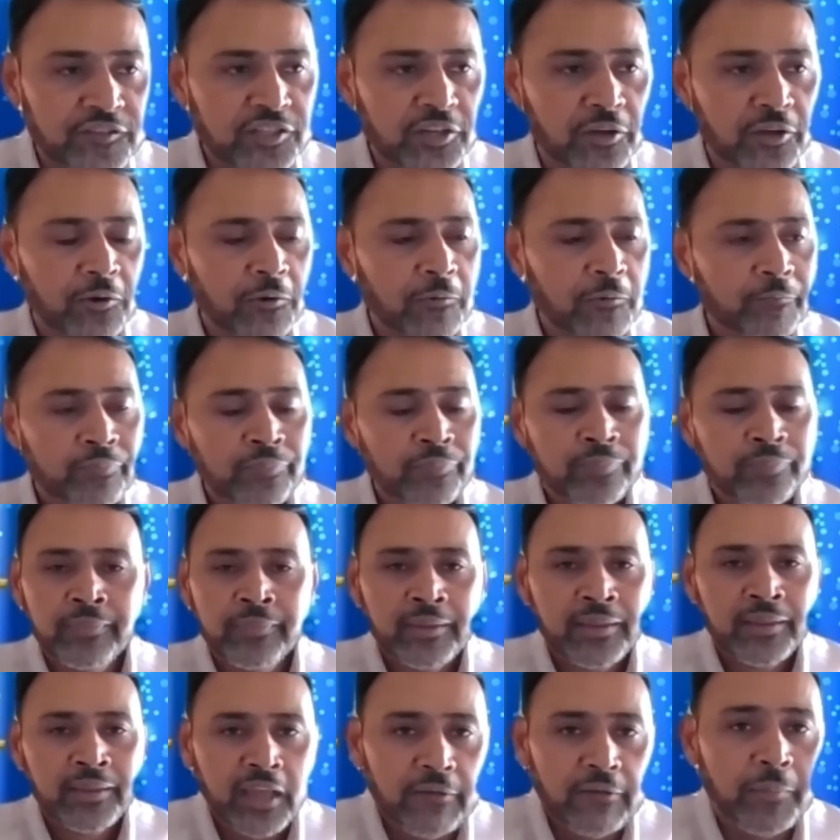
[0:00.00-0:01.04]
So
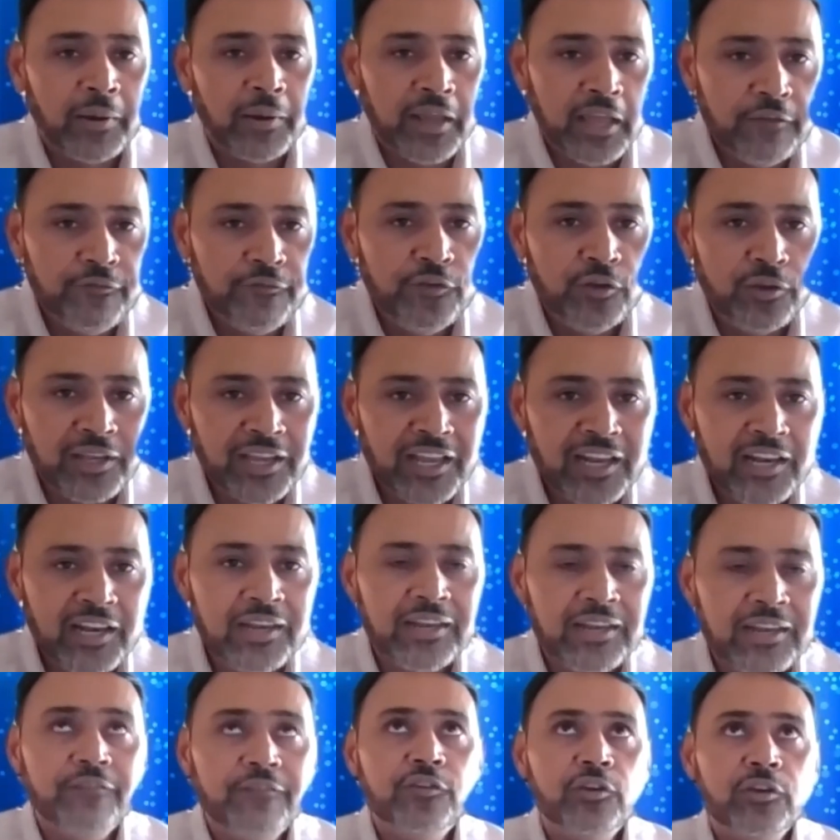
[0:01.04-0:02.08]
if you
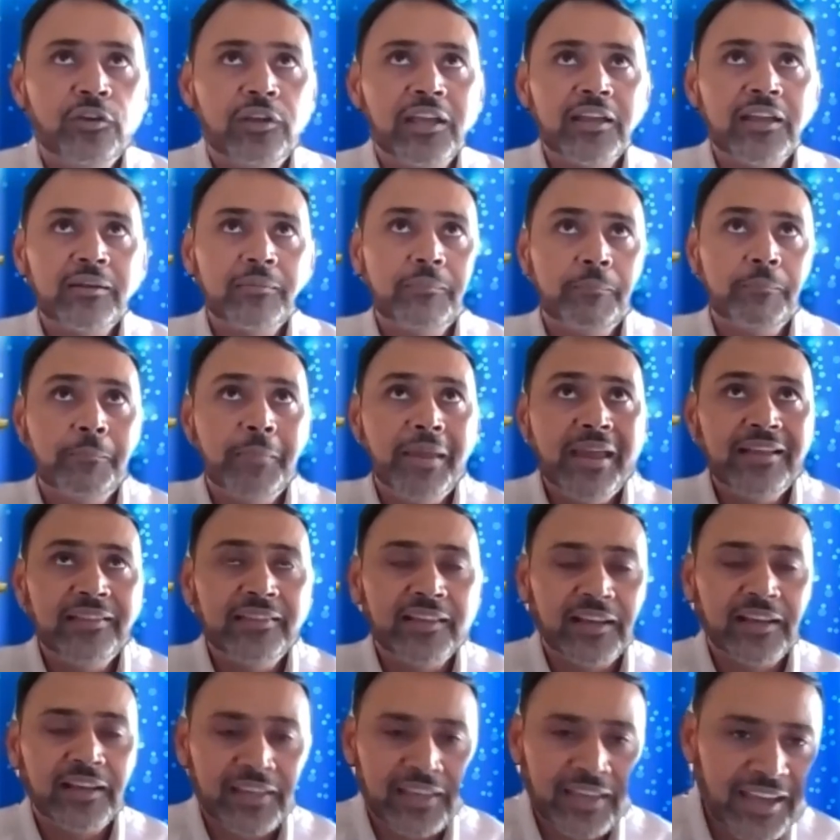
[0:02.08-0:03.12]
can make
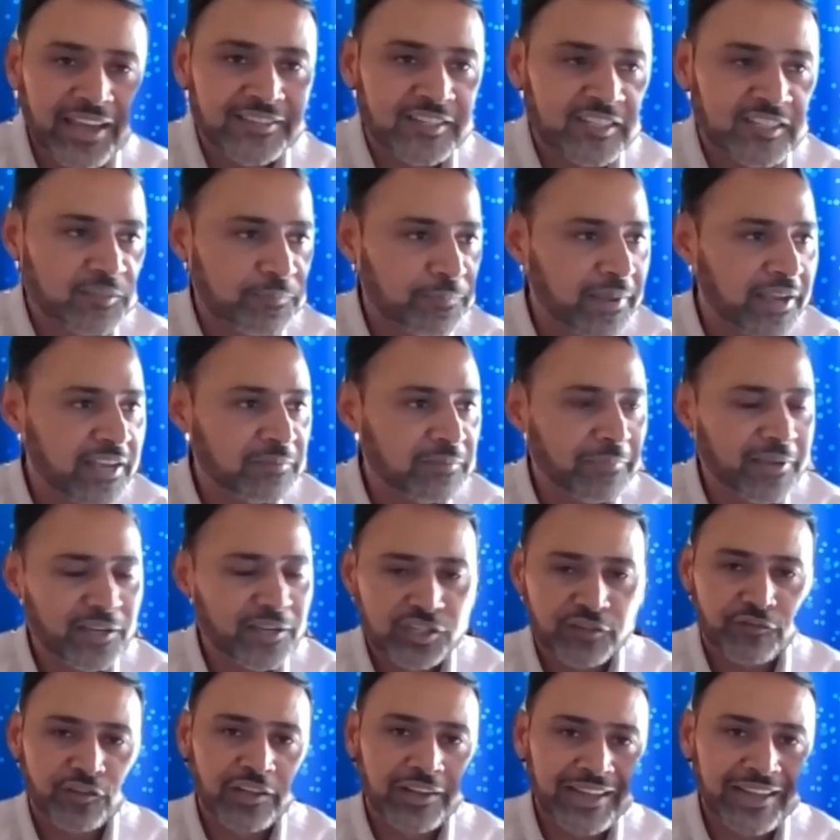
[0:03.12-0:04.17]
the case, as Paige
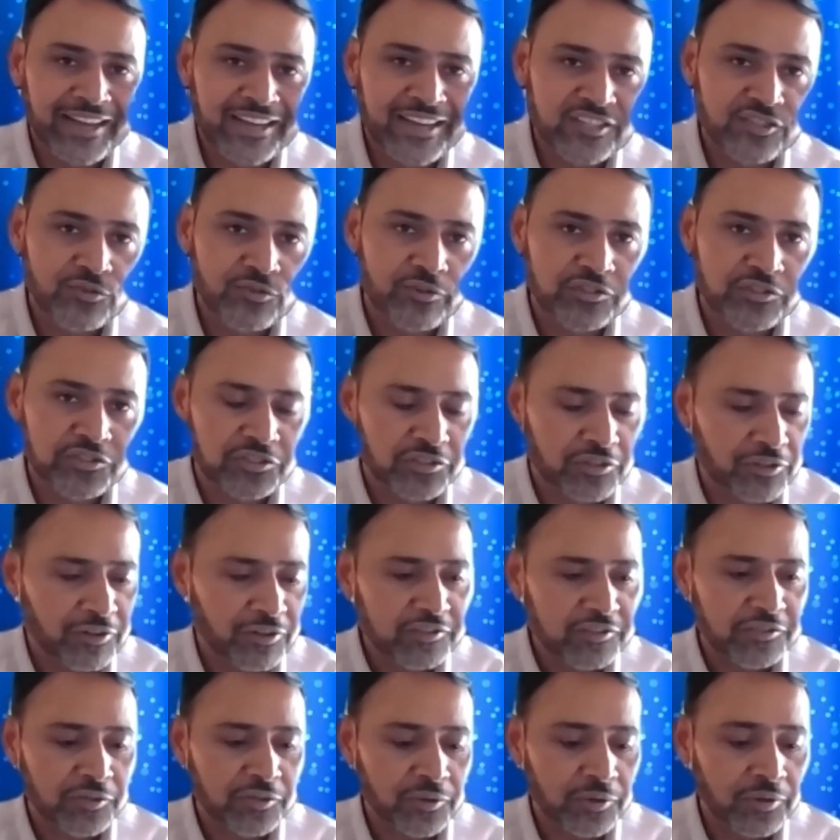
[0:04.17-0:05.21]
mentioned for the last question
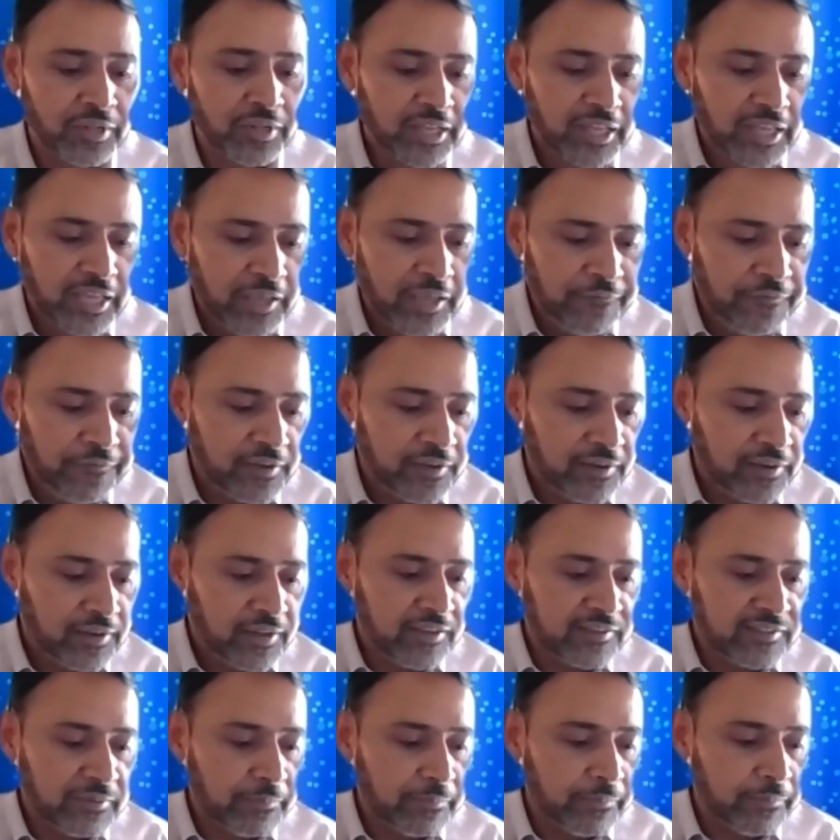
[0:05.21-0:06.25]
also, if you can
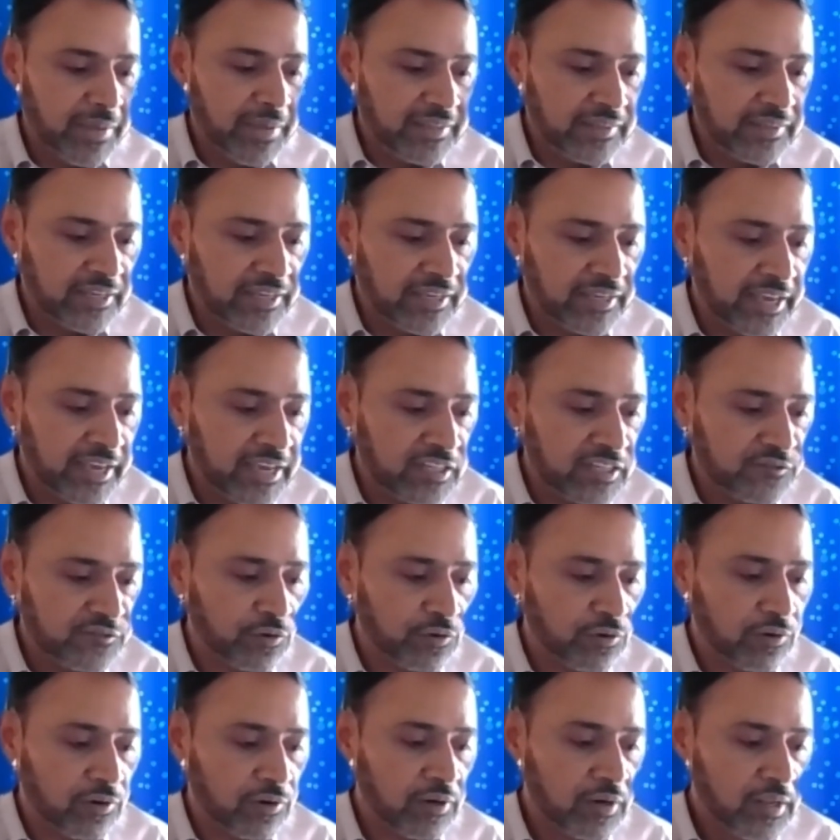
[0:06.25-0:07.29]
make the case
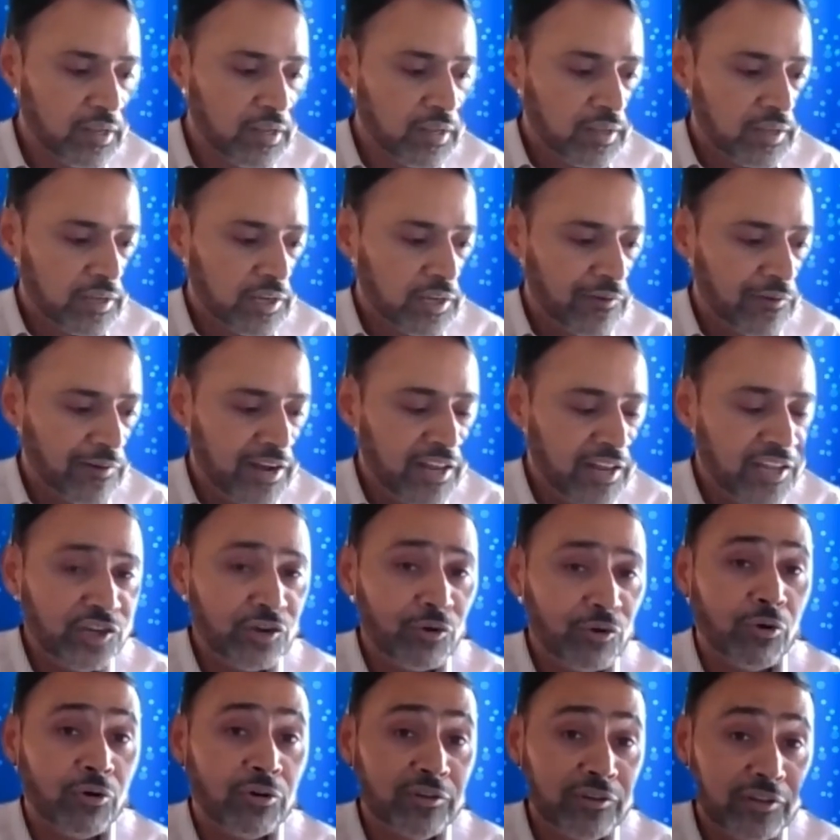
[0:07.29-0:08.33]
for creating your
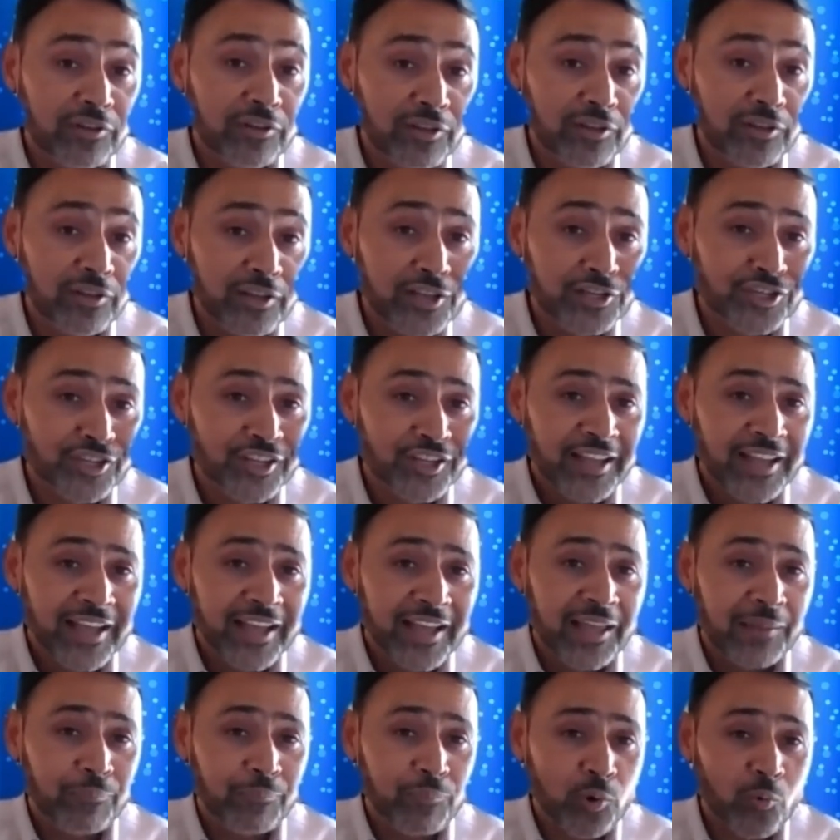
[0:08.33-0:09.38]
own niche
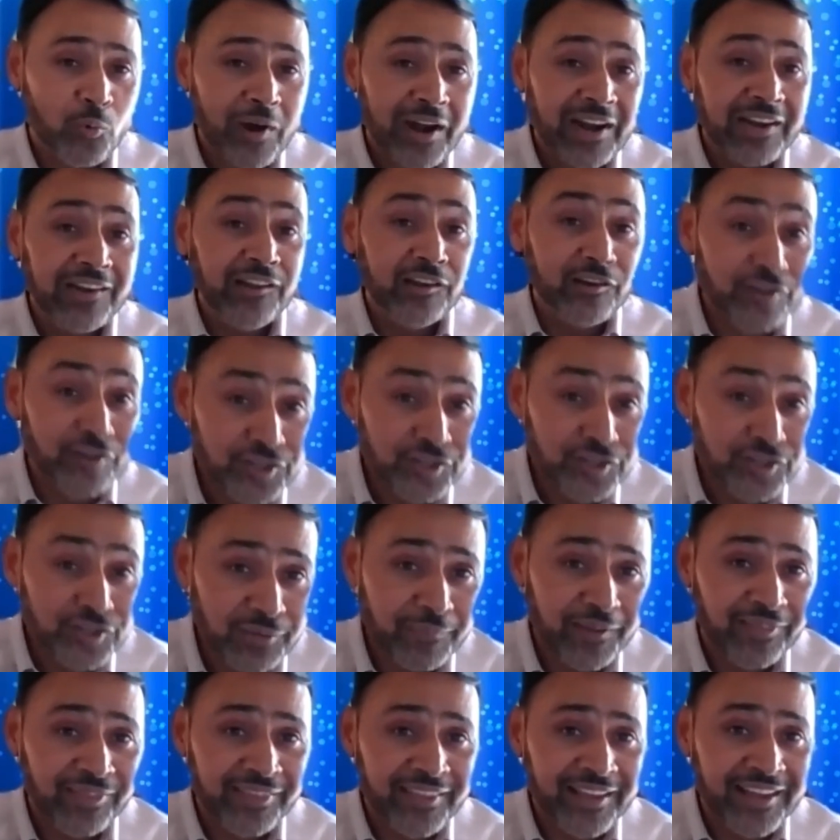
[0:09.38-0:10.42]
and provide leadership
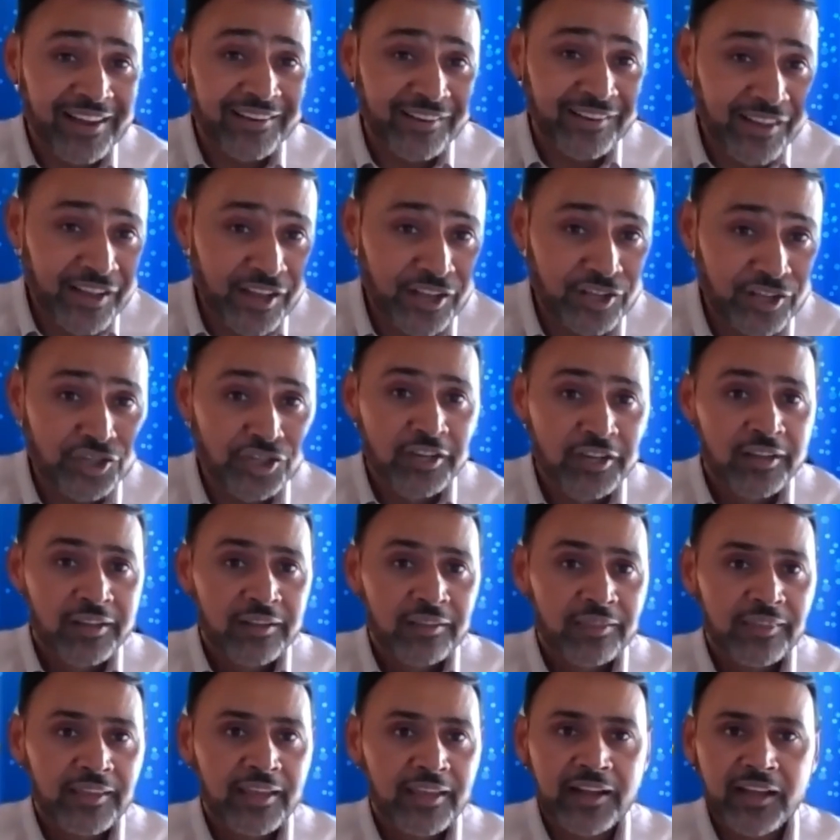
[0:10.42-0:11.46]
in that niche,
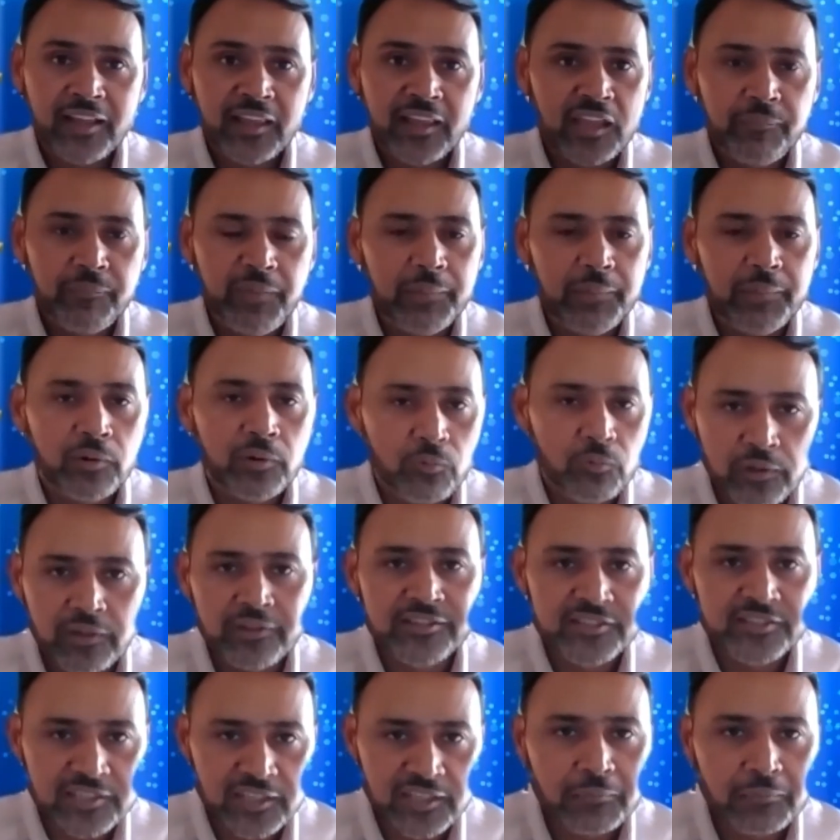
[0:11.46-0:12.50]
then I think people will
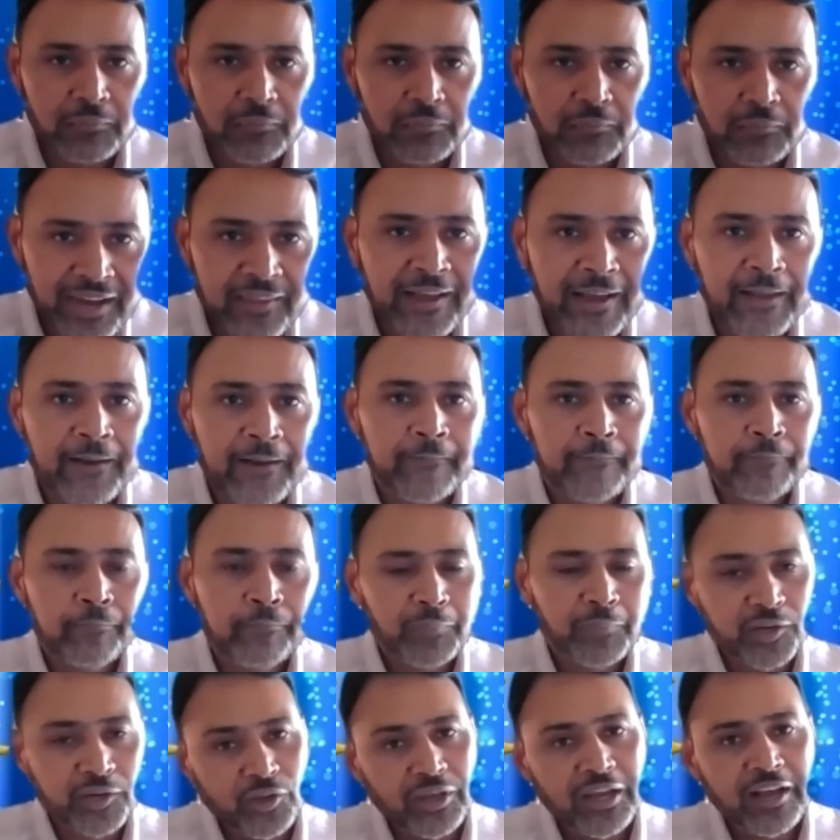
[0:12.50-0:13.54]
still buy that,
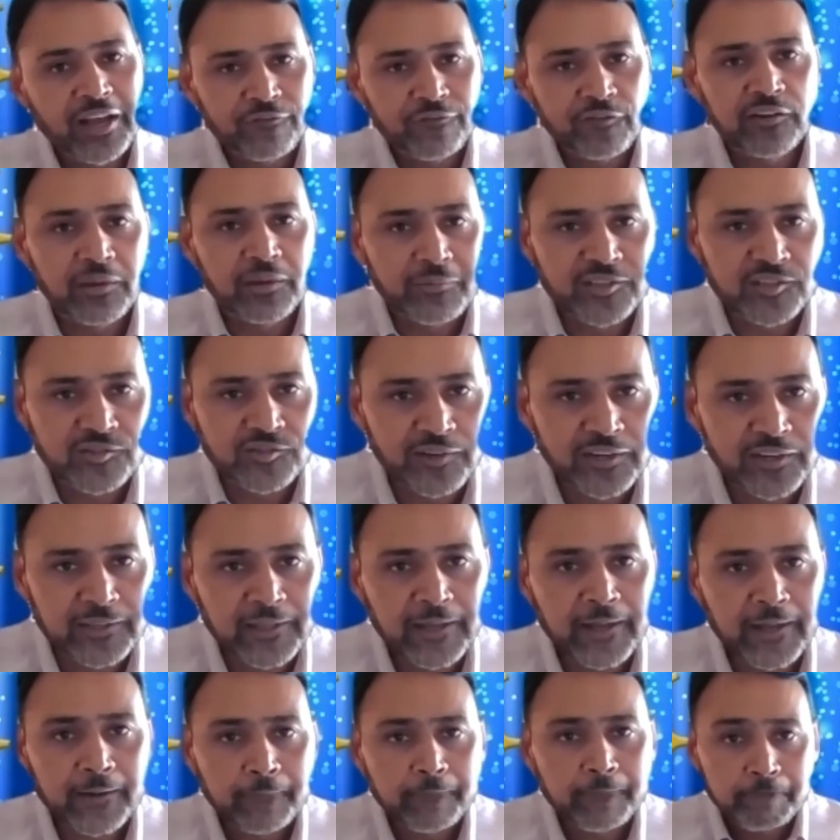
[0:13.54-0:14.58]
but you have to demonstrate
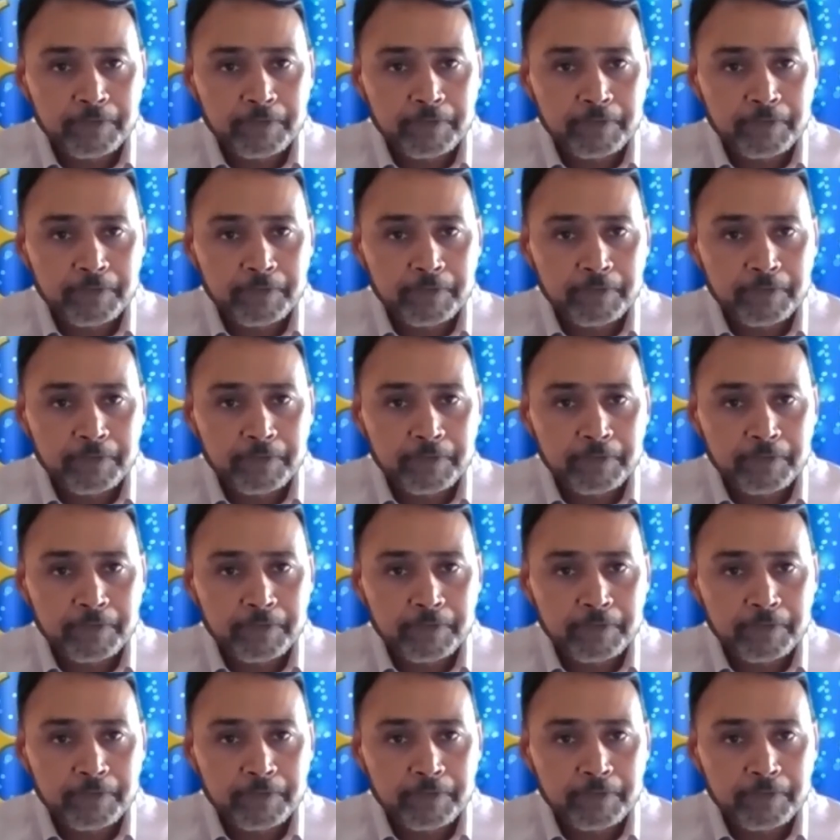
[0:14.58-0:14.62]
that.